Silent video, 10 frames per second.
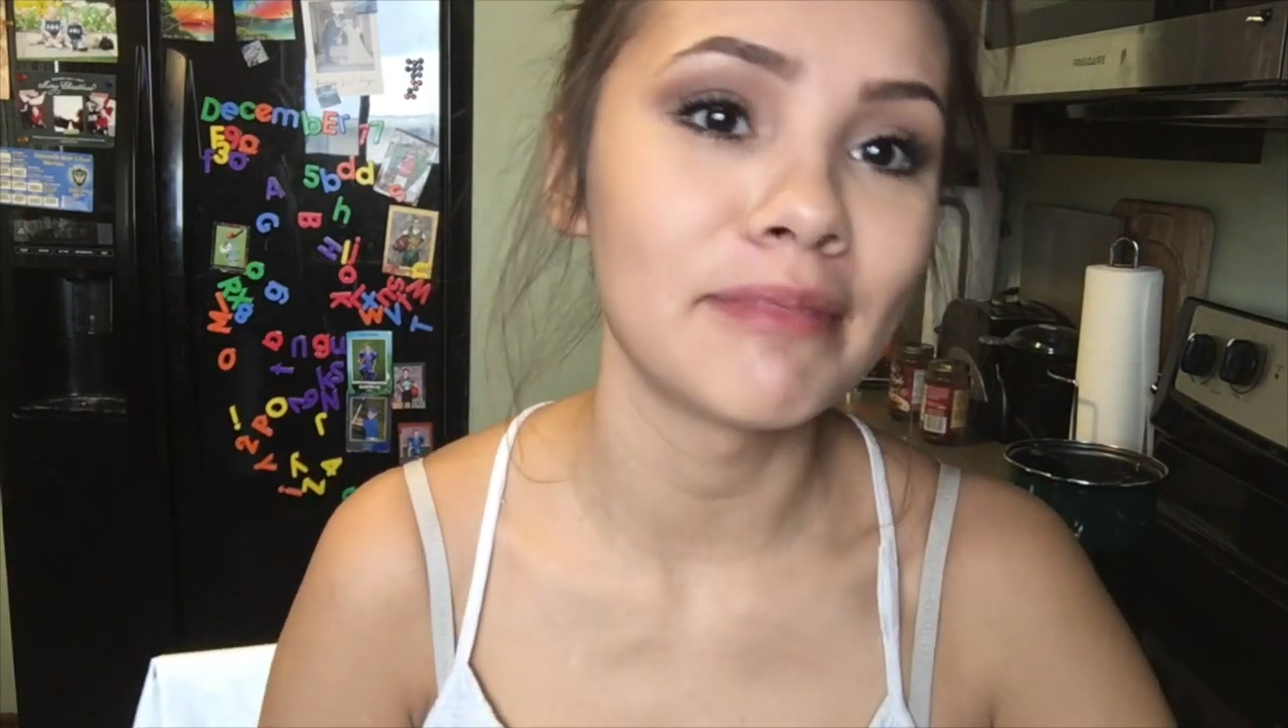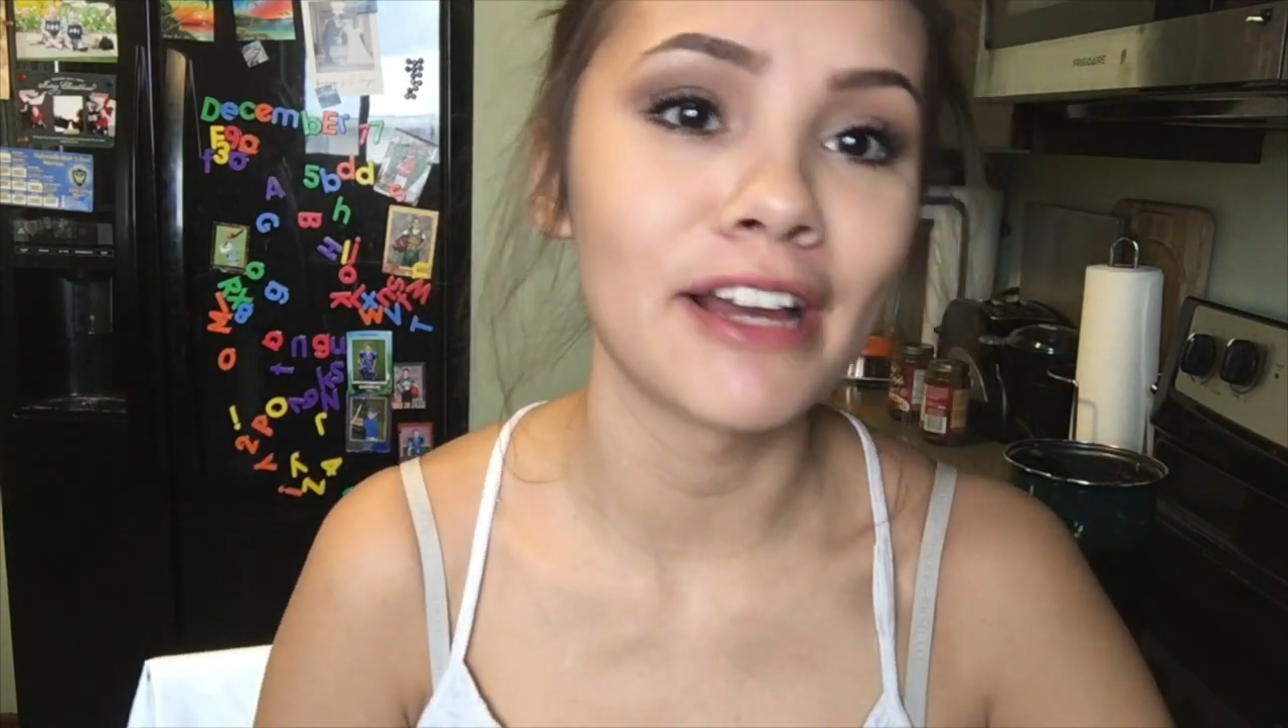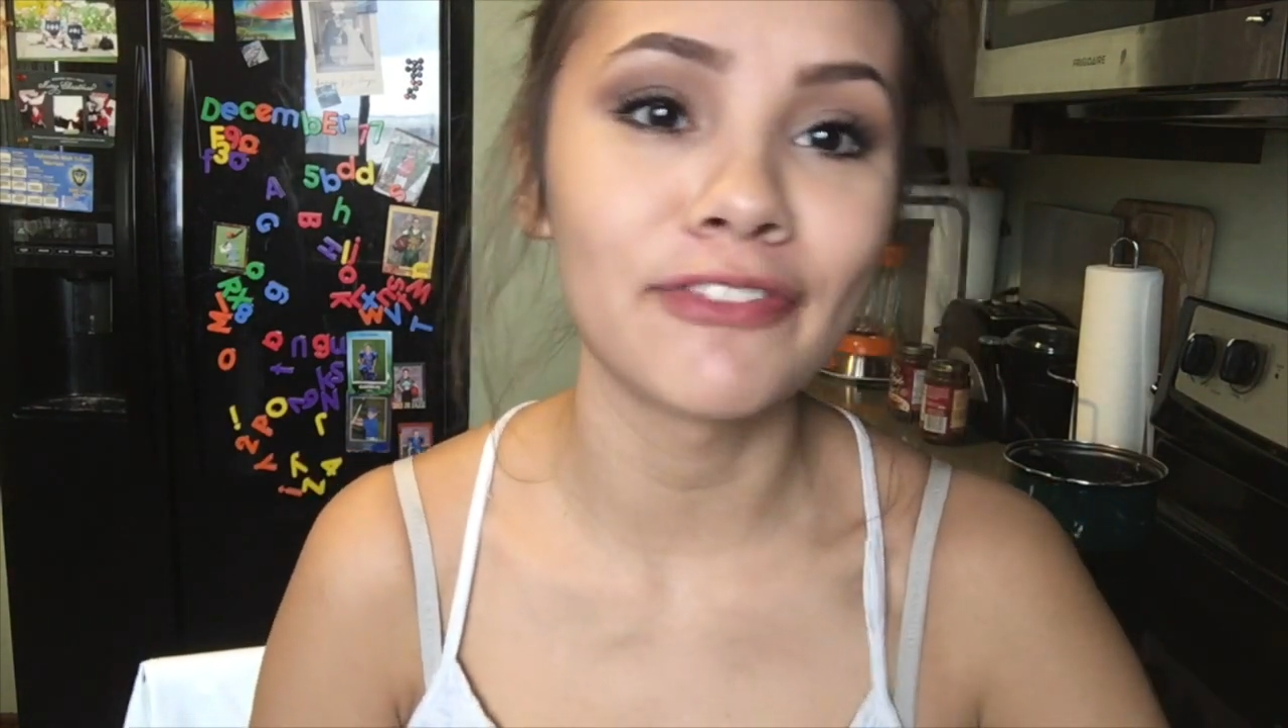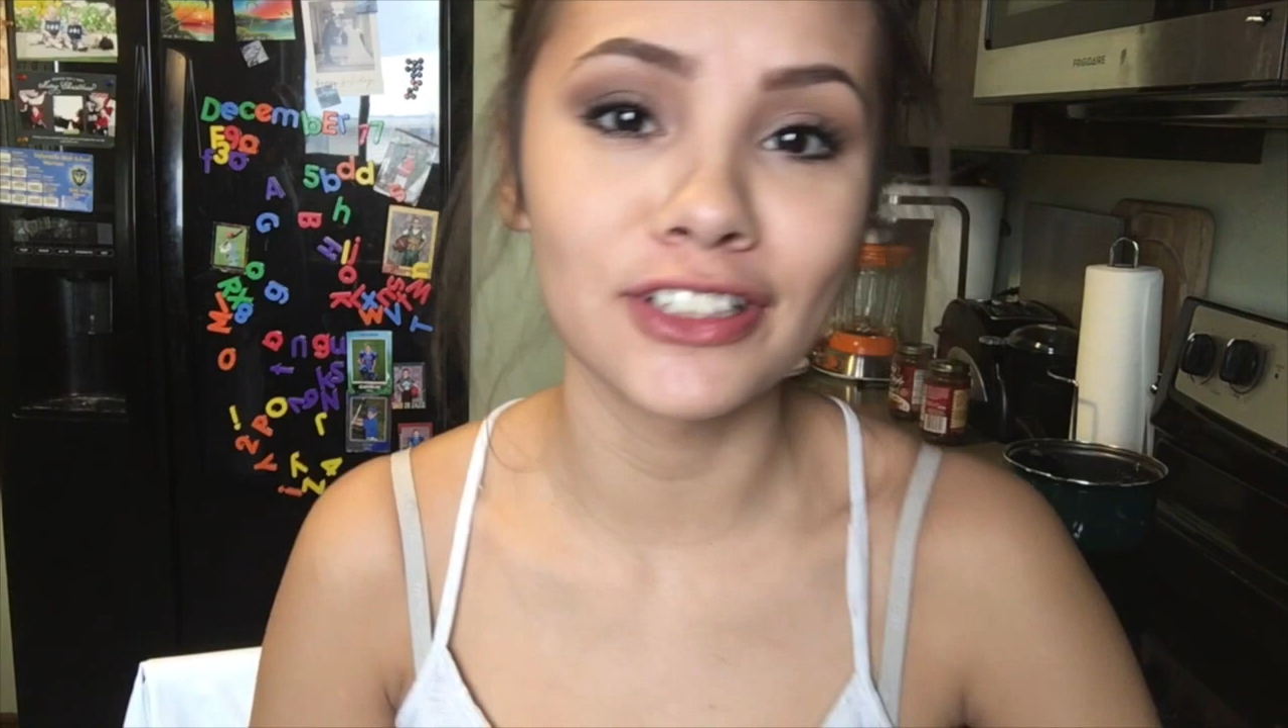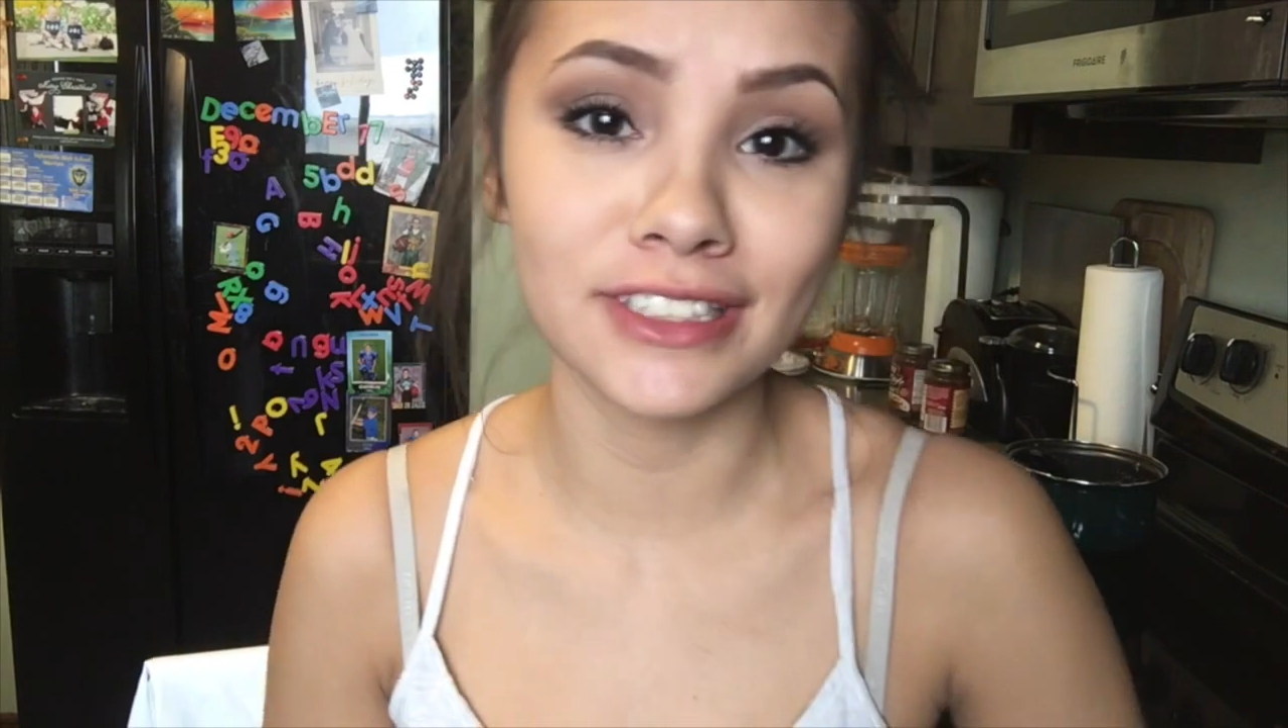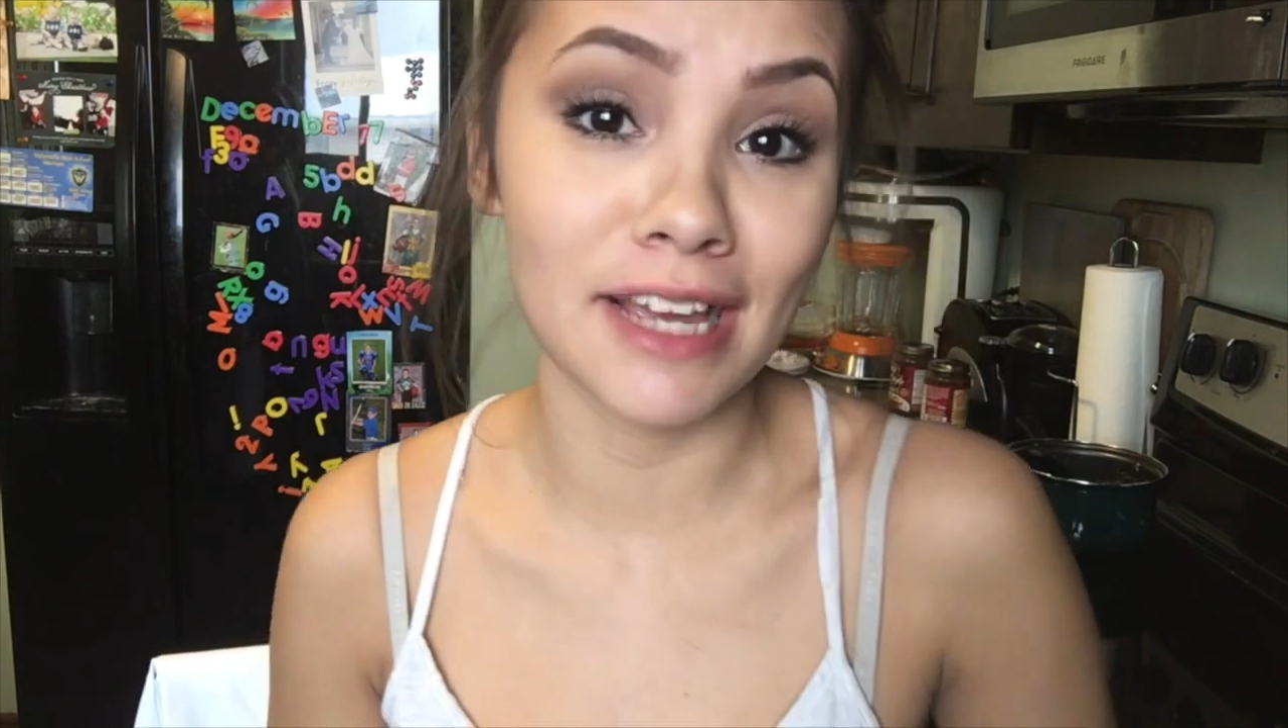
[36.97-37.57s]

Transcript: My first